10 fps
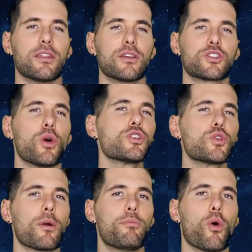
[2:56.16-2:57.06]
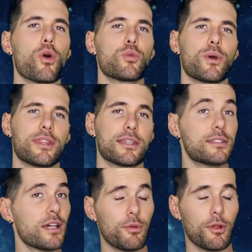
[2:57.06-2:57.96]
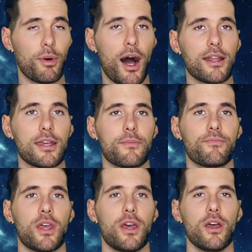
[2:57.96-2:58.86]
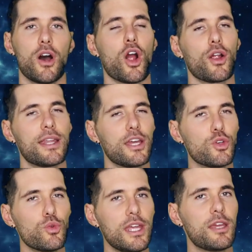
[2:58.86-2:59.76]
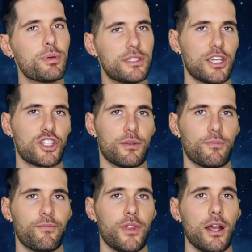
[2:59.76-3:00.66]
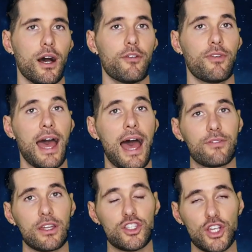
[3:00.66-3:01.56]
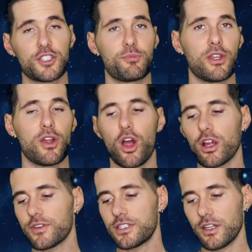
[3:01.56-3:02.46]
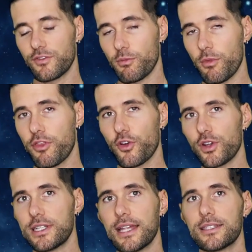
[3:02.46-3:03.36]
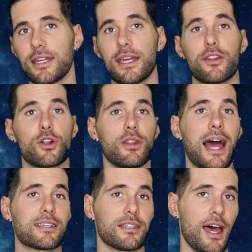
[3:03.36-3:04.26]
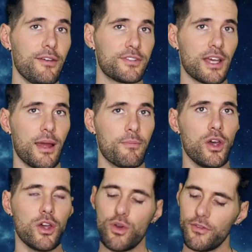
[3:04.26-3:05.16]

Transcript: souls who are born with this double body are in a unique position of having just been harvested from third density in their last lifetime, who have